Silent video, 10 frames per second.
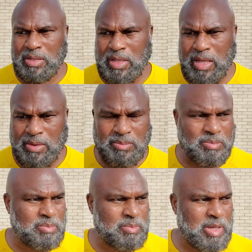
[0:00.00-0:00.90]
that
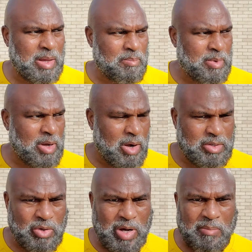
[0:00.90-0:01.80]
I'm,
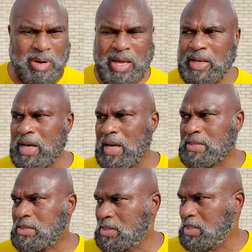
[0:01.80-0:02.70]
although I might not
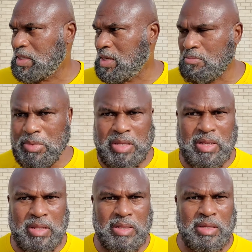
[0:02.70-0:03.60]
see it
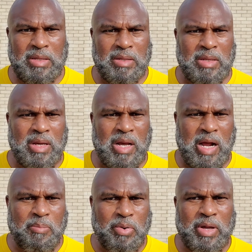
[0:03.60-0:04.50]
immediately,
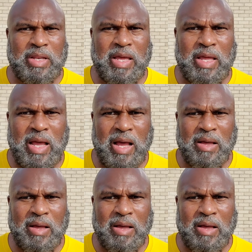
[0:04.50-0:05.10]
I pray that